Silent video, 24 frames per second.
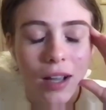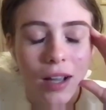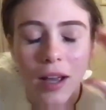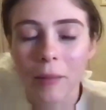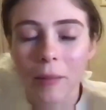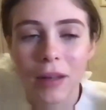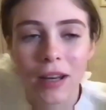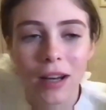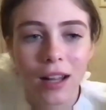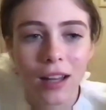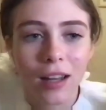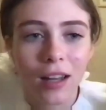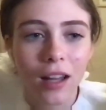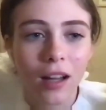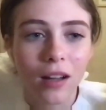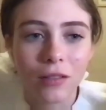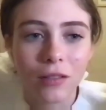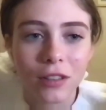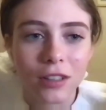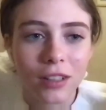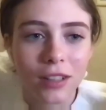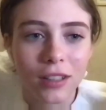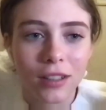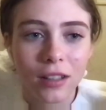I mean, I
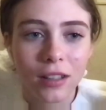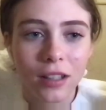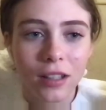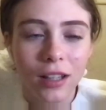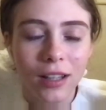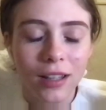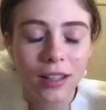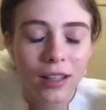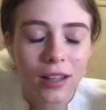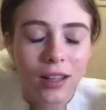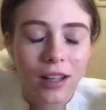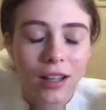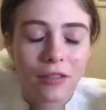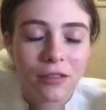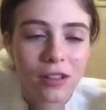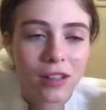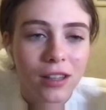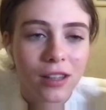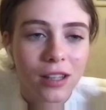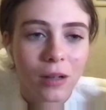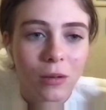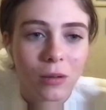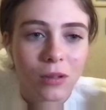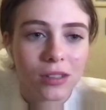loved uh,
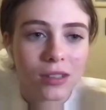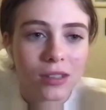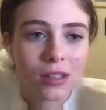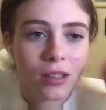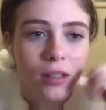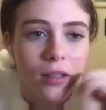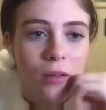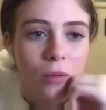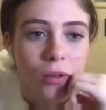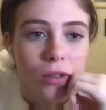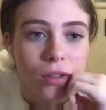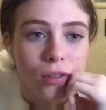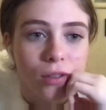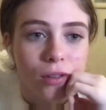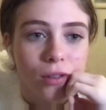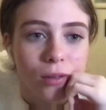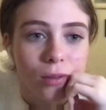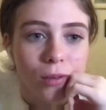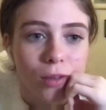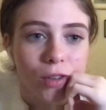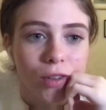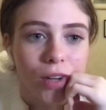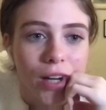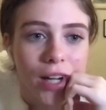everything was was
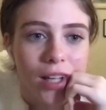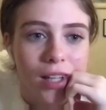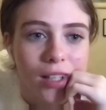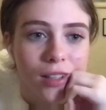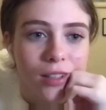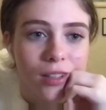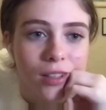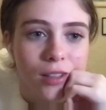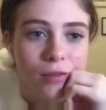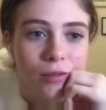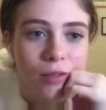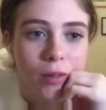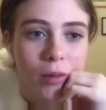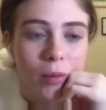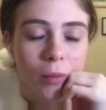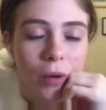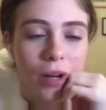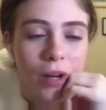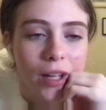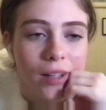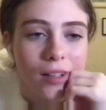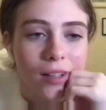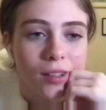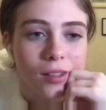was great in different
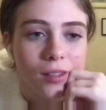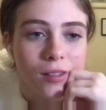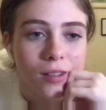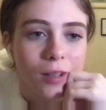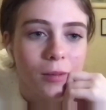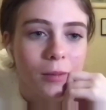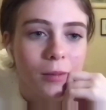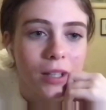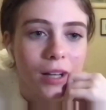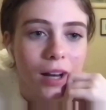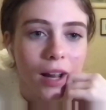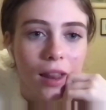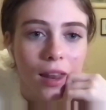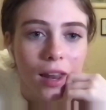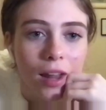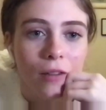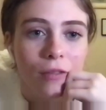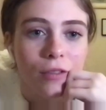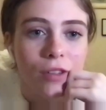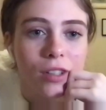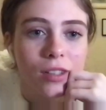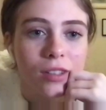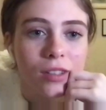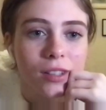ways. I mean, I
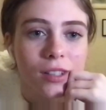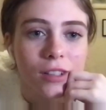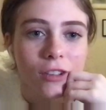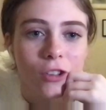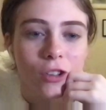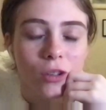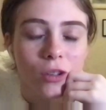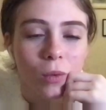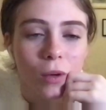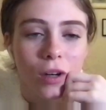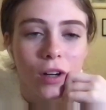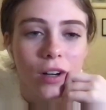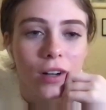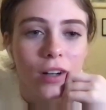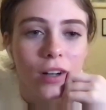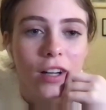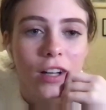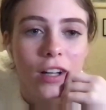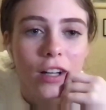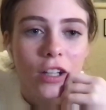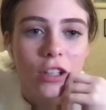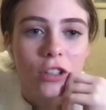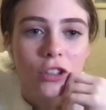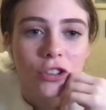love the scenes where
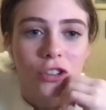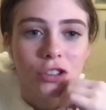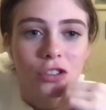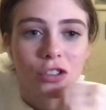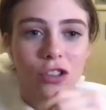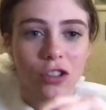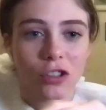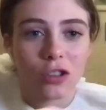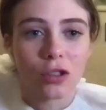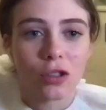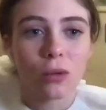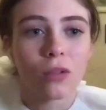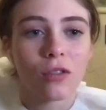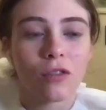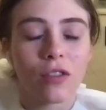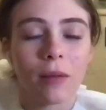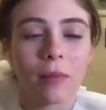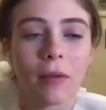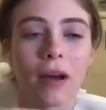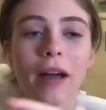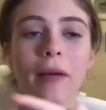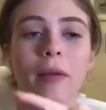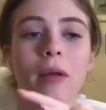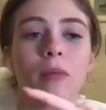just the two of
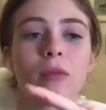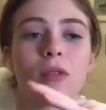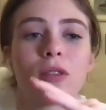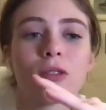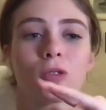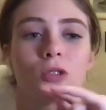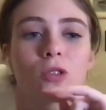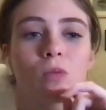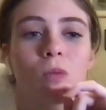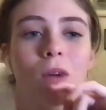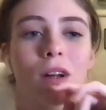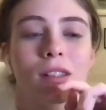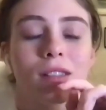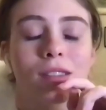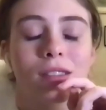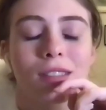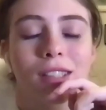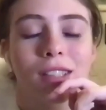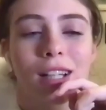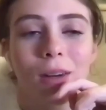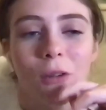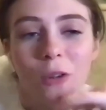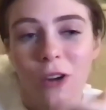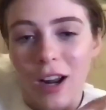them. I remember there's one
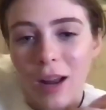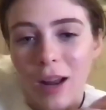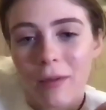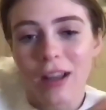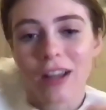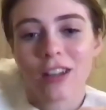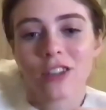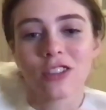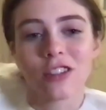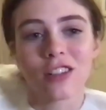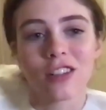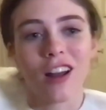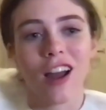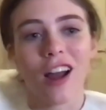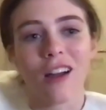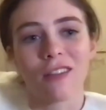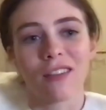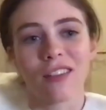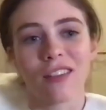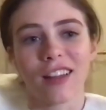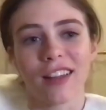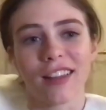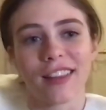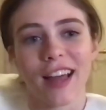scene where I'm actually not
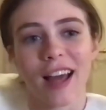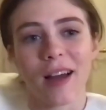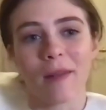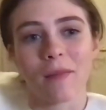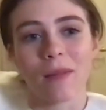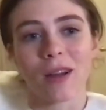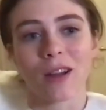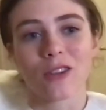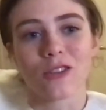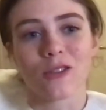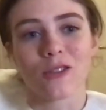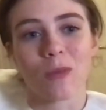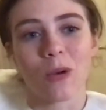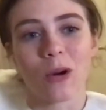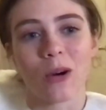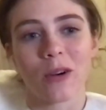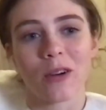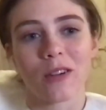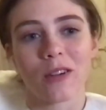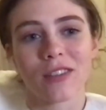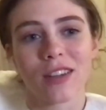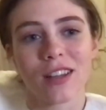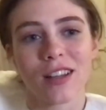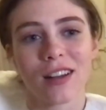really that much
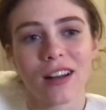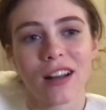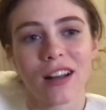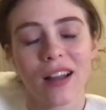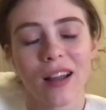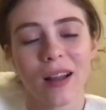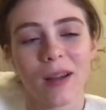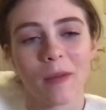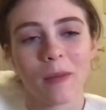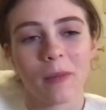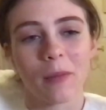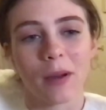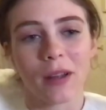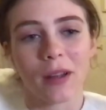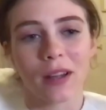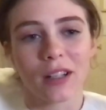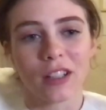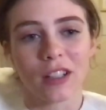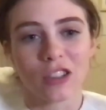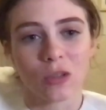part of it, but mm-hmm.